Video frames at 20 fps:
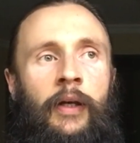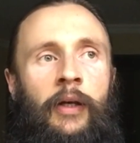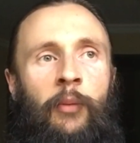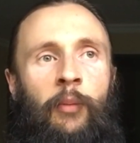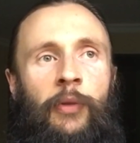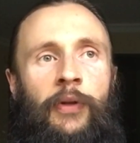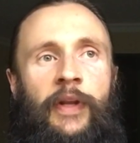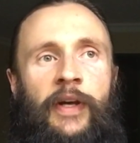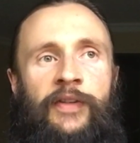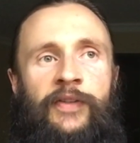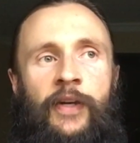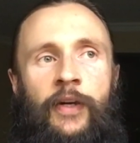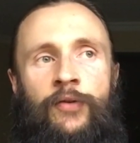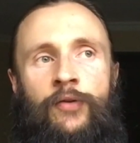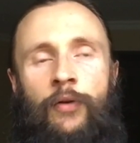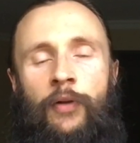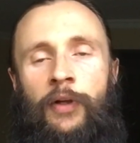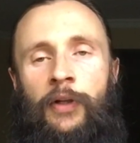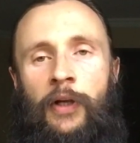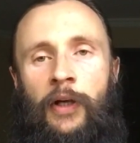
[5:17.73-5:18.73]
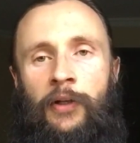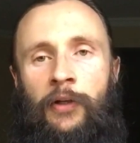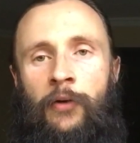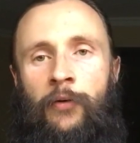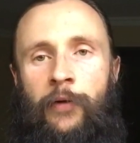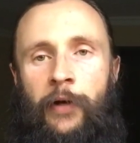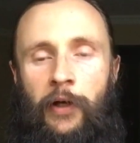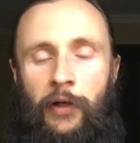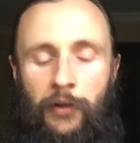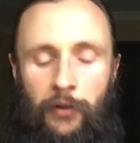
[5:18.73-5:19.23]
But that's actually not
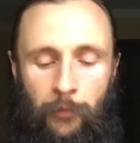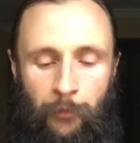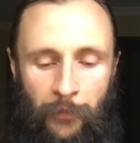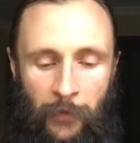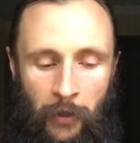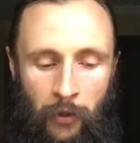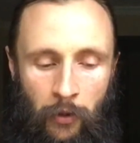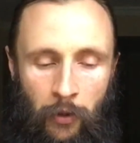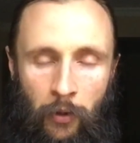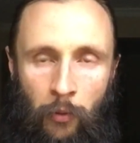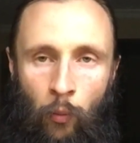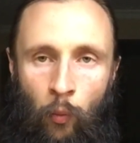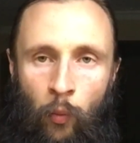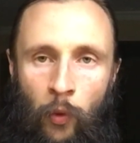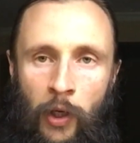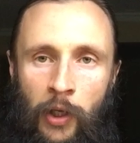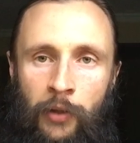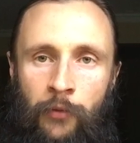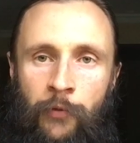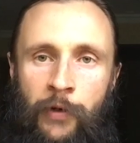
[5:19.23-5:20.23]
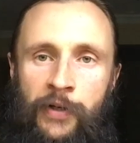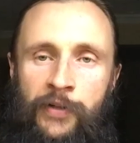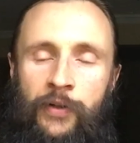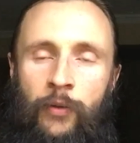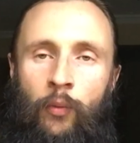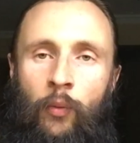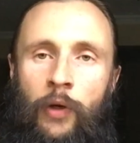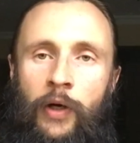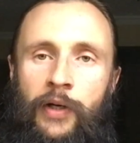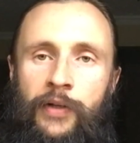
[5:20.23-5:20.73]
correct. One
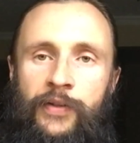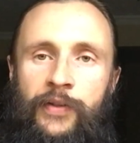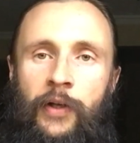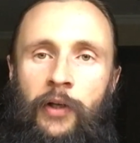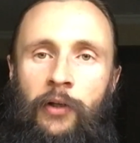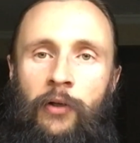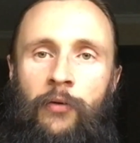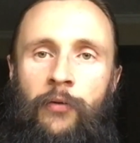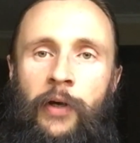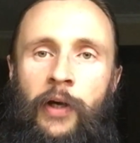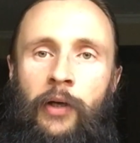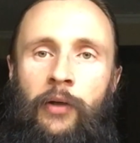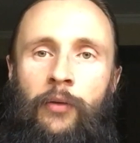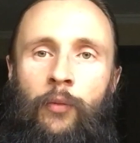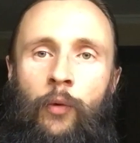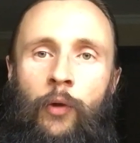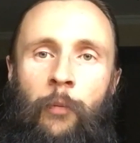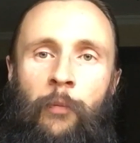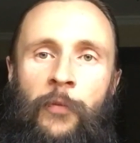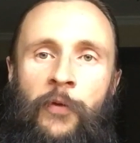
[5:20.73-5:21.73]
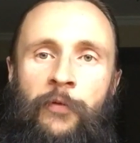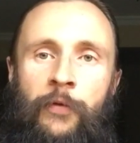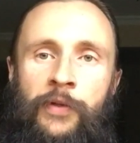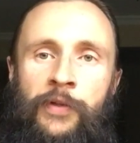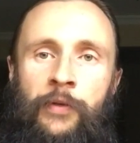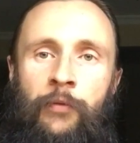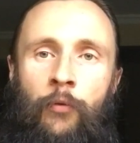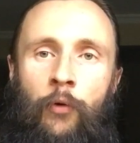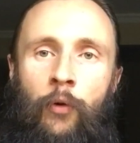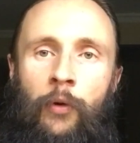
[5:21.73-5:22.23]
reason why it's not correct, well,
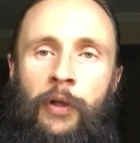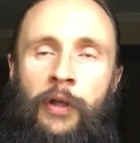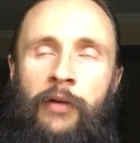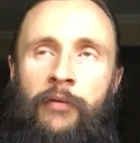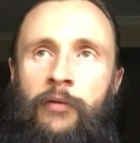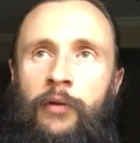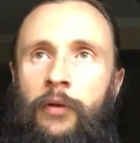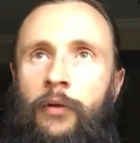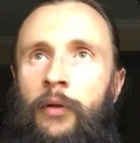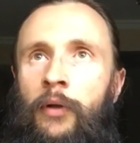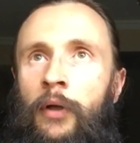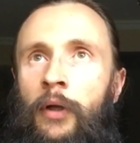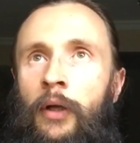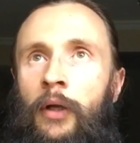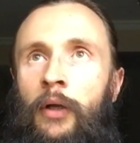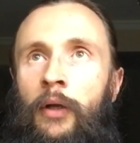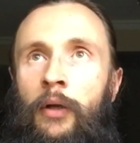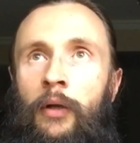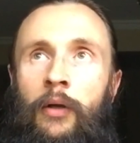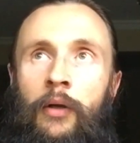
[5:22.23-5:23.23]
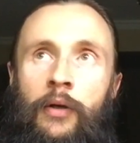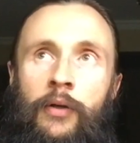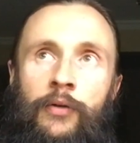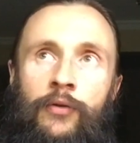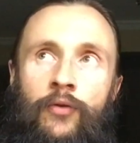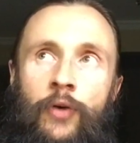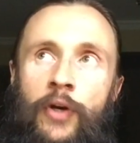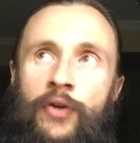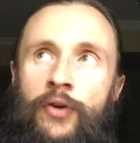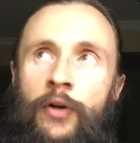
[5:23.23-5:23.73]
first of all, even
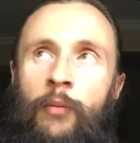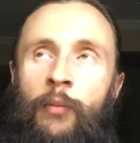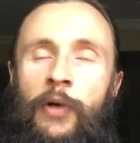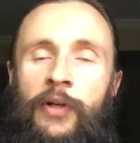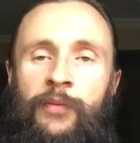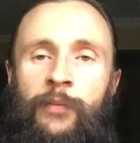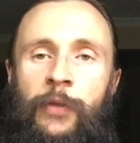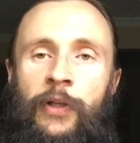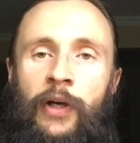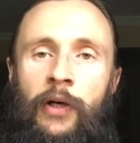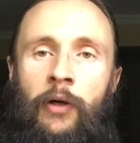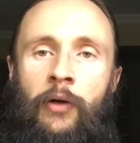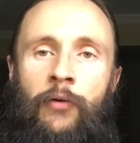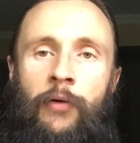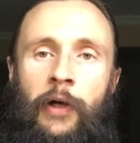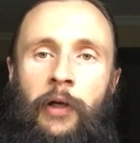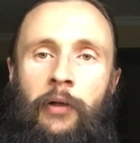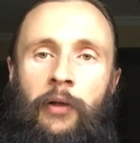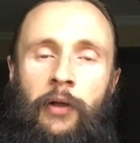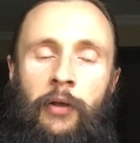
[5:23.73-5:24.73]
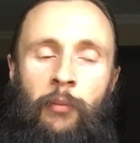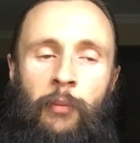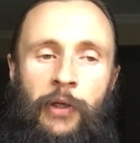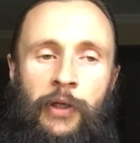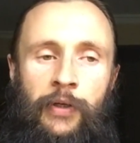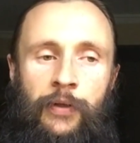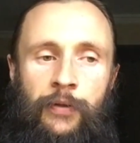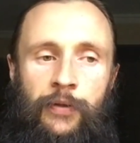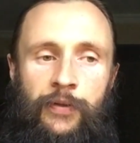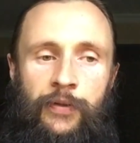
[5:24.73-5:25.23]
stretching must be done correctly
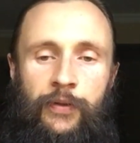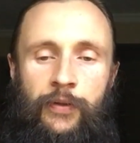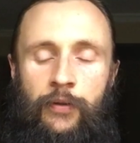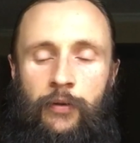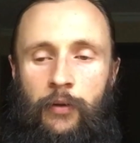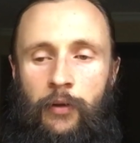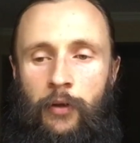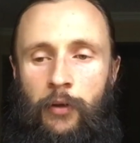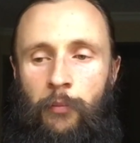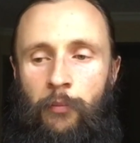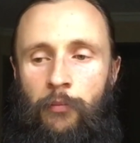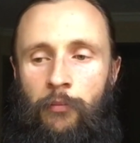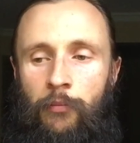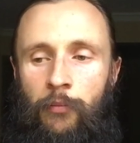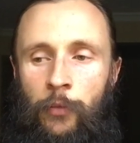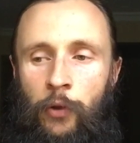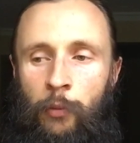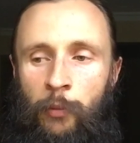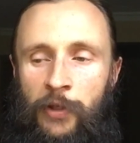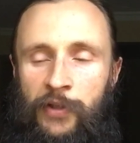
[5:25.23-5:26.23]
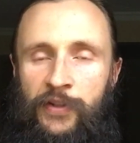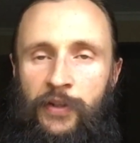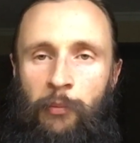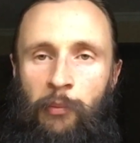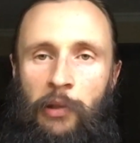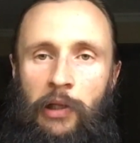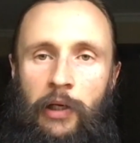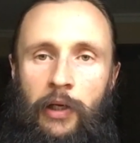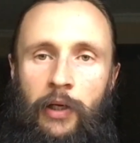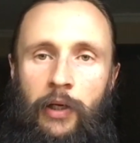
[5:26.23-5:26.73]
because you must
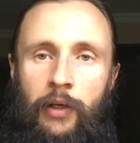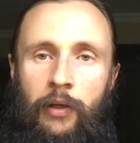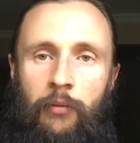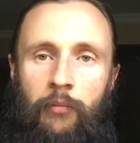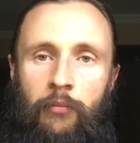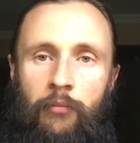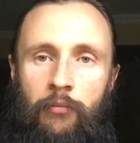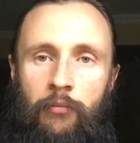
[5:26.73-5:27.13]
apply